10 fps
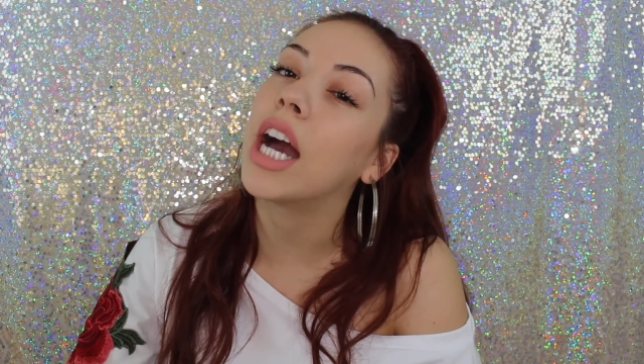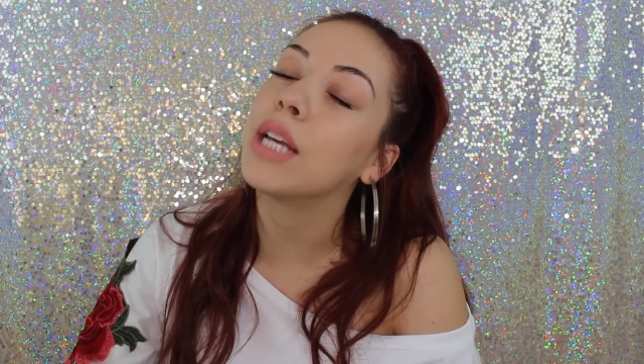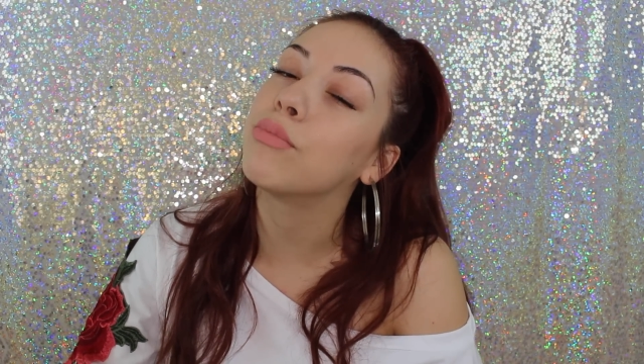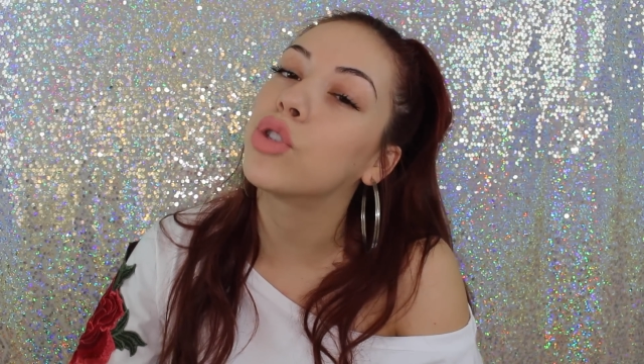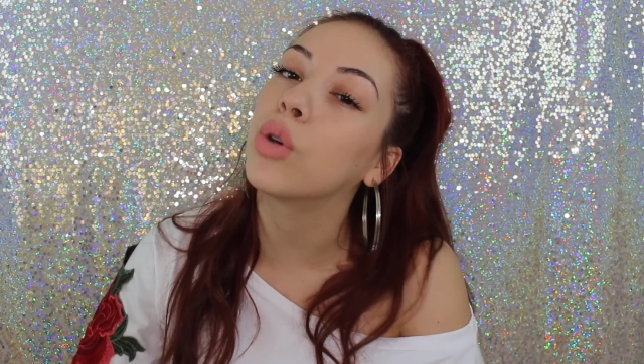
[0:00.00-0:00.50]
I
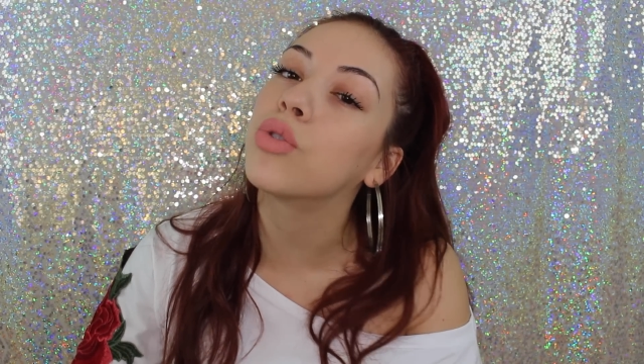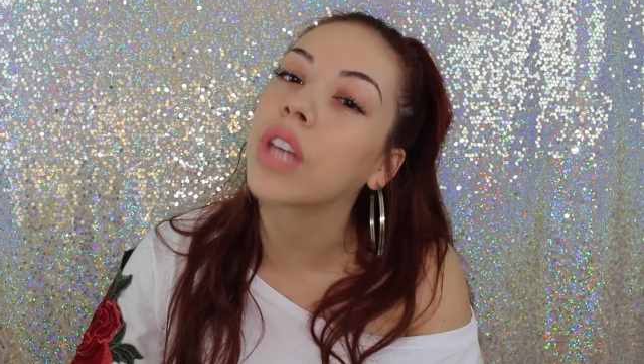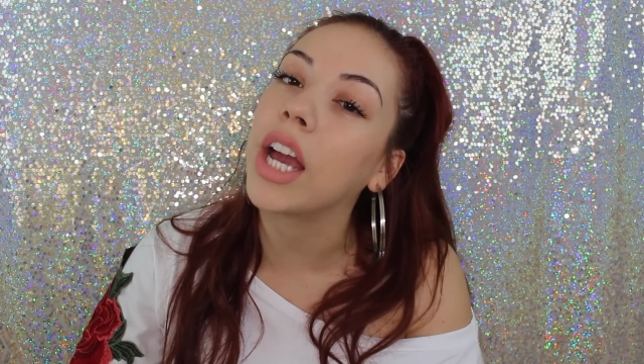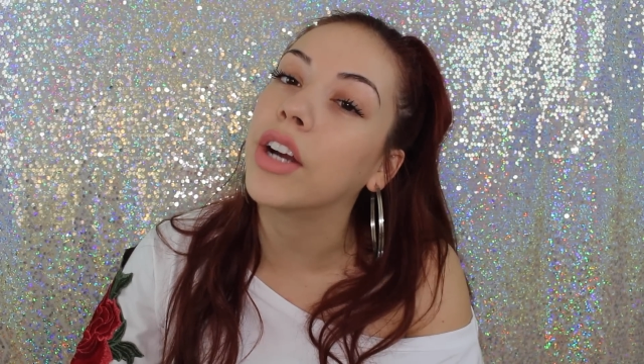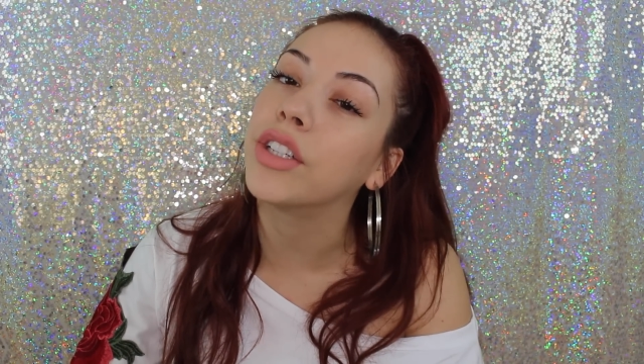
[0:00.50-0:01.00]
am so
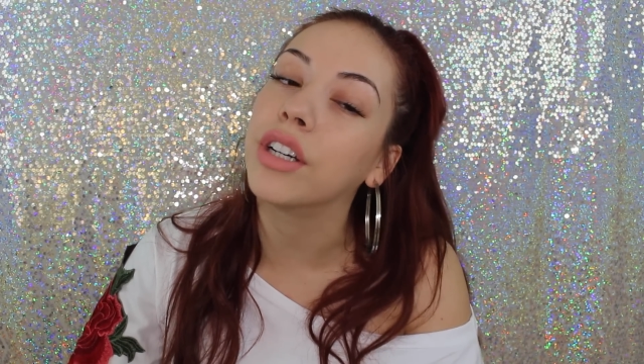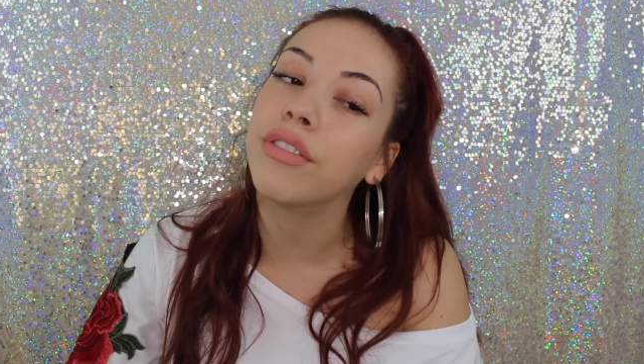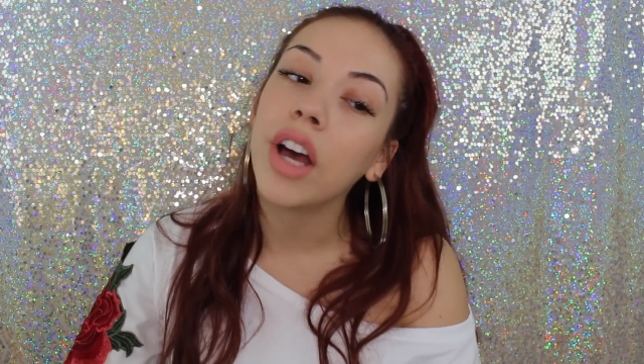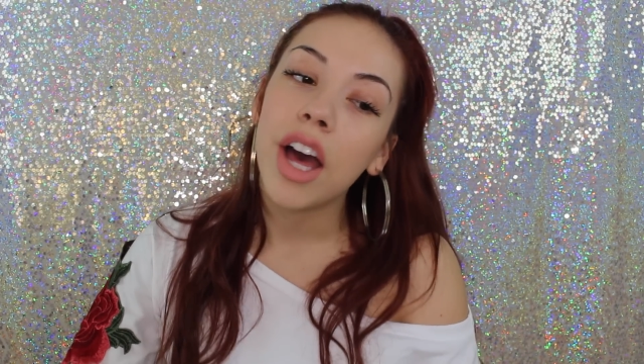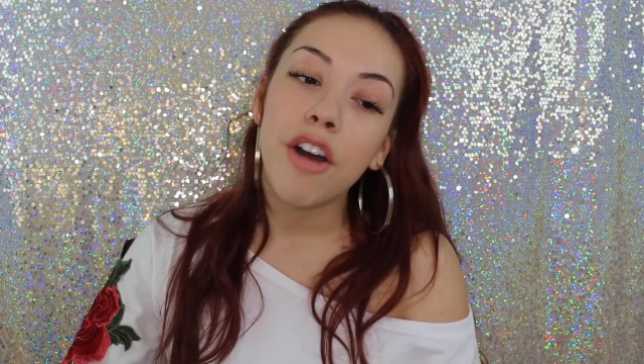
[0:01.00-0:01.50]
scared
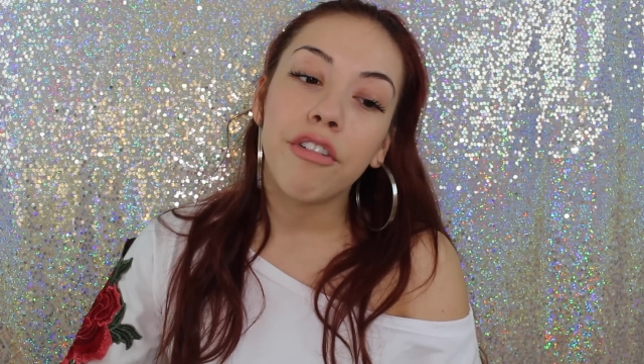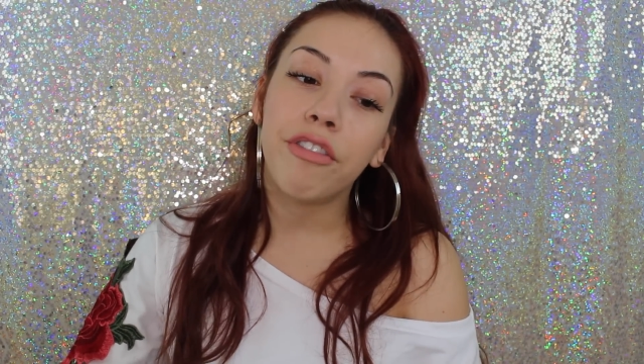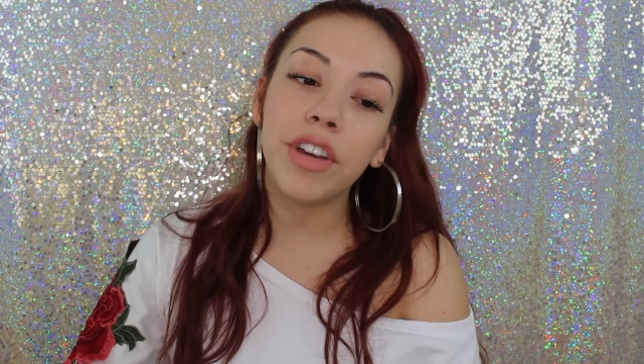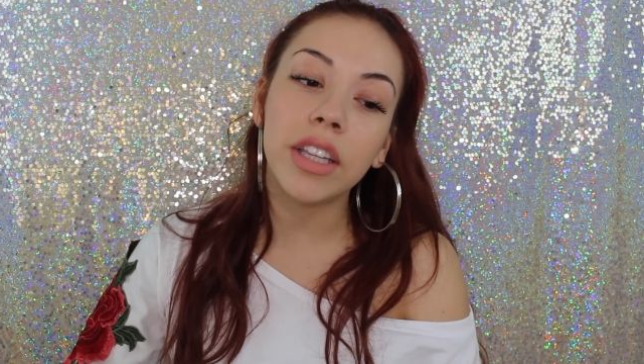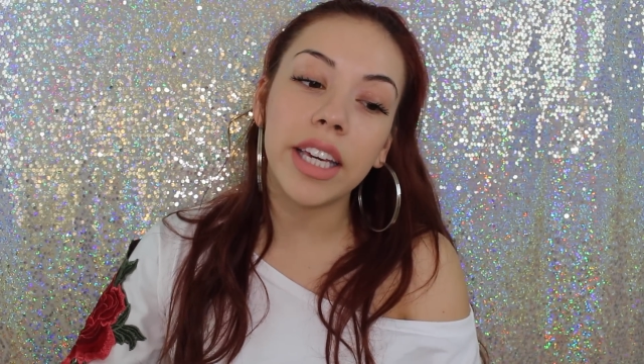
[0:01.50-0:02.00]
of
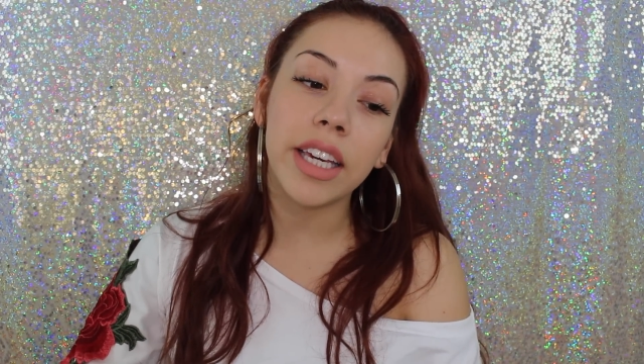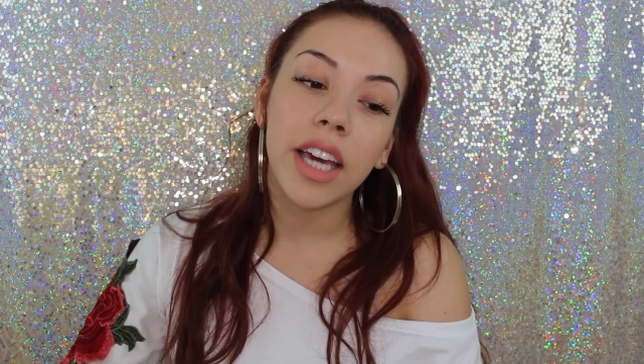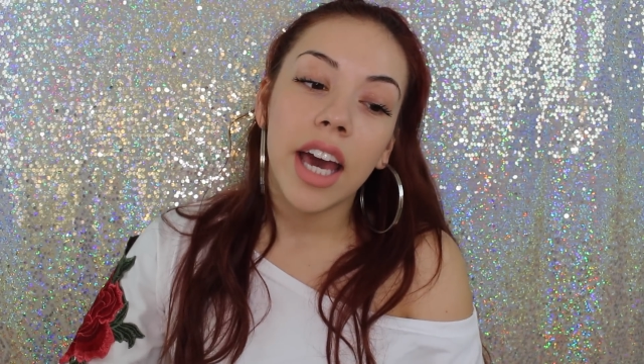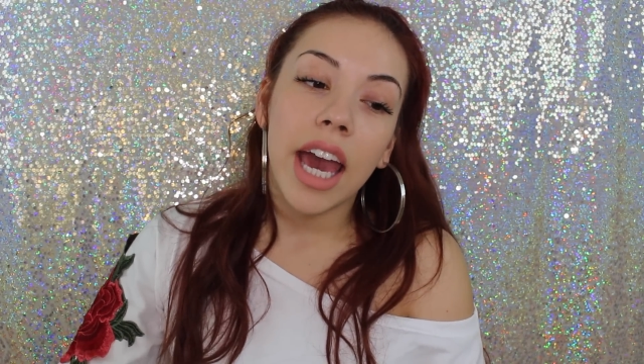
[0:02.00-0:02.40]
feeling